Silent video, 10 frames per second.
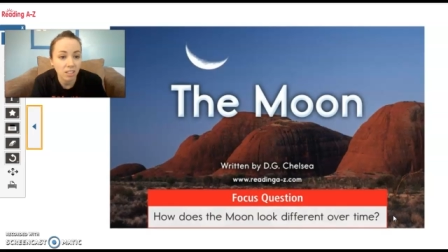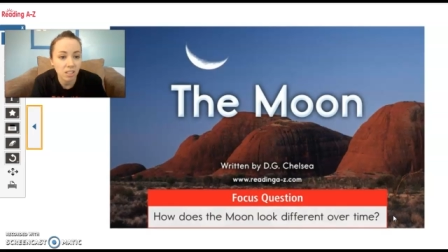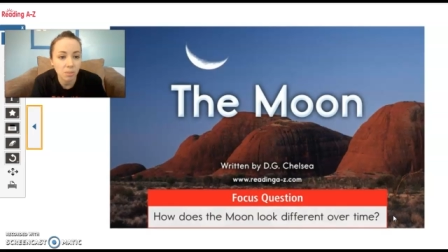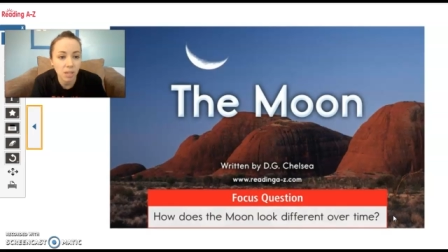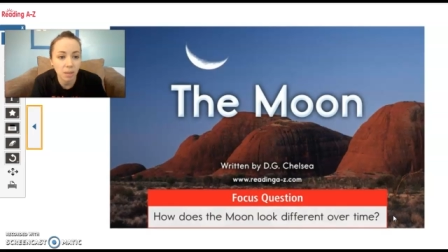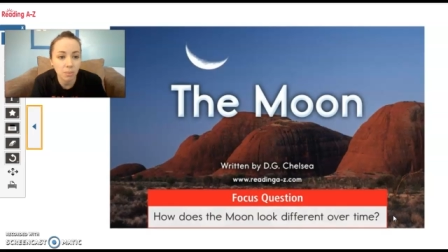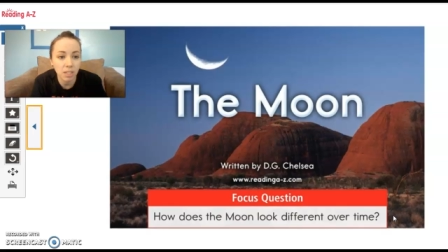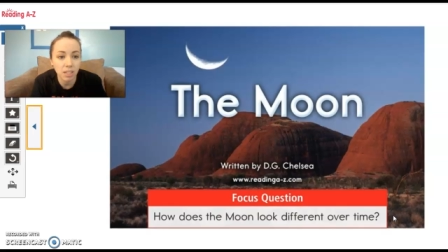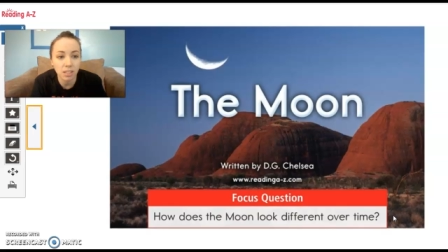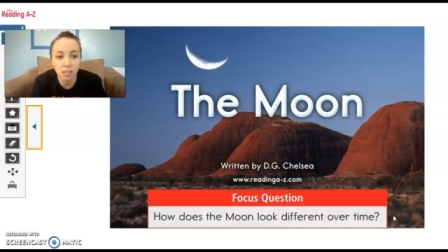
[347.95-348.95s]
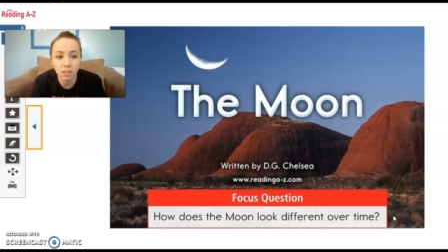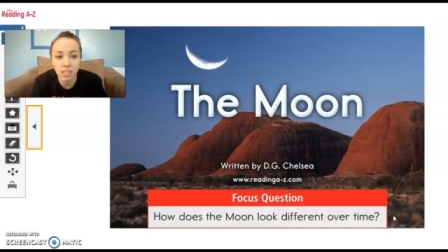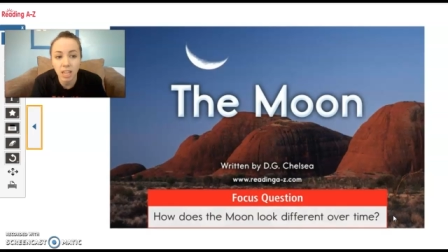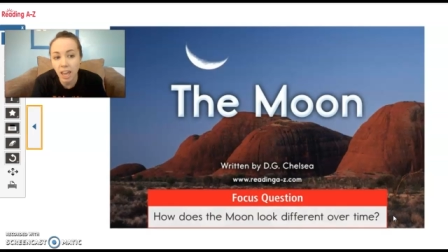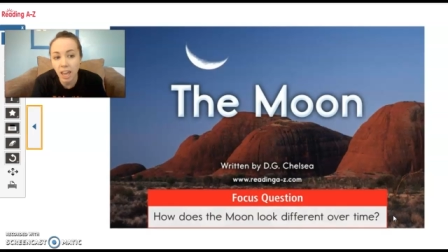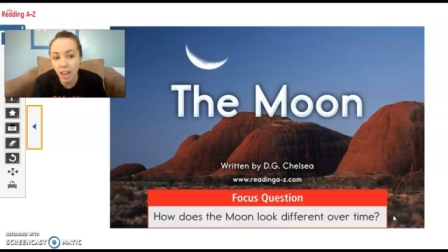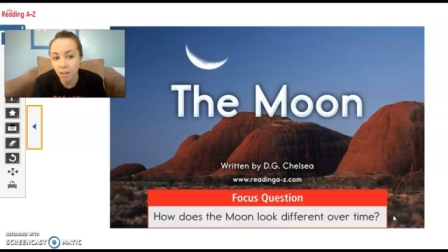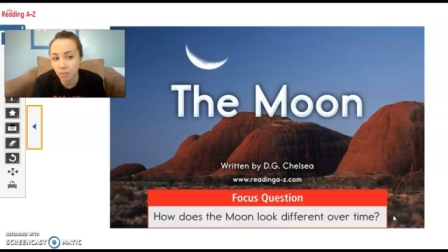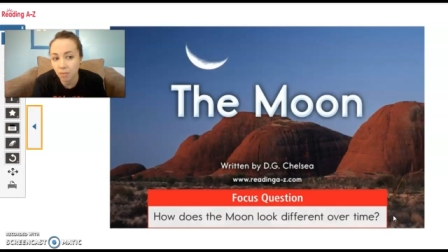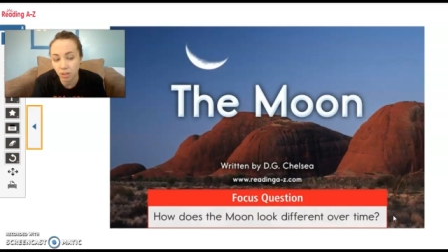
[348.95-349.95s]
sometimes it looks half
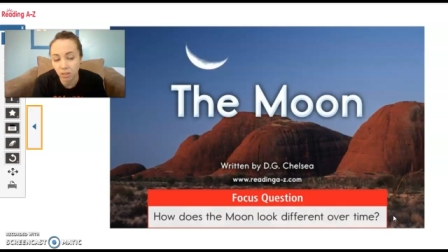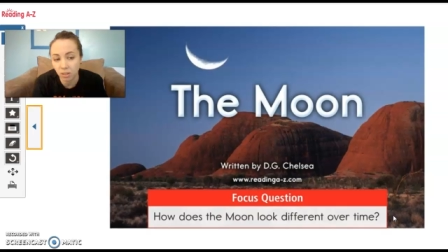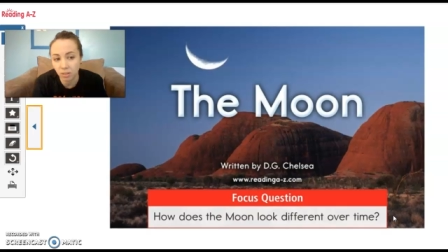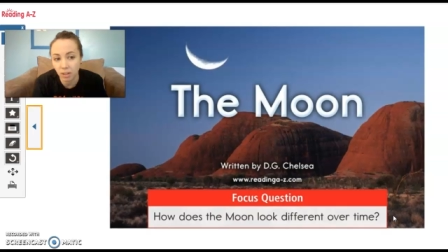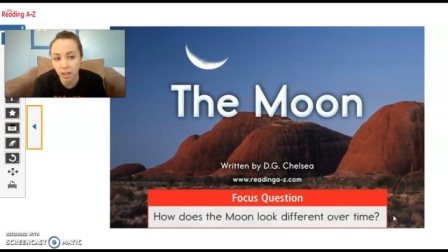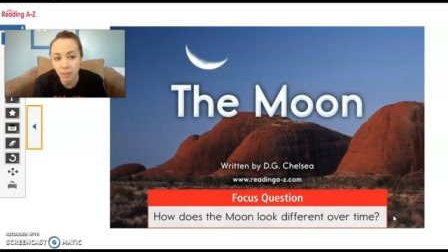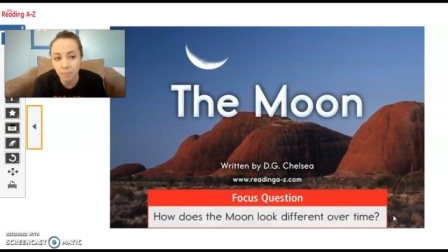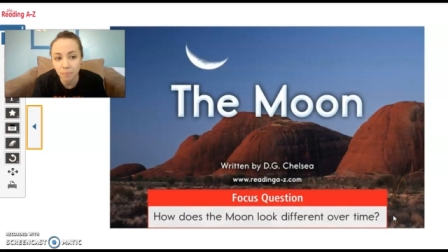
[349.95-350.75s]
full, right?